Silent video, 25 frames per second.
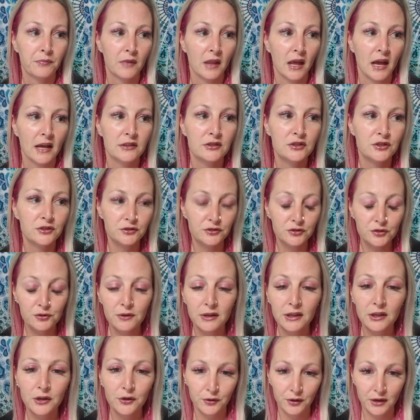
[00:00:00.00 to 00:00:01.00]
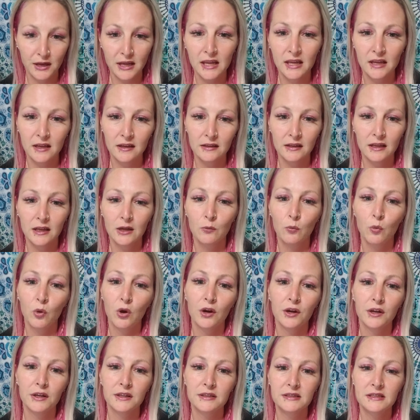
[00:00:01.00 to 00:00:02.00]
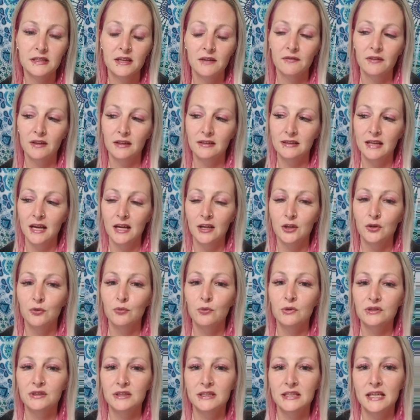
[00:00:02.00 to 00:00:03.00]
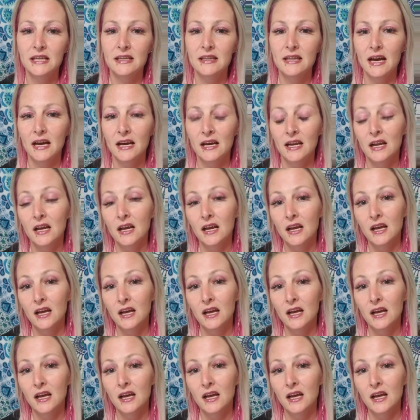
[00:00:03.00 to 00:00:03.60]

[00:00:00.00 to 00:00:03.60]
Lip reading: as you're doing your healing work and stuff like that, you will see that,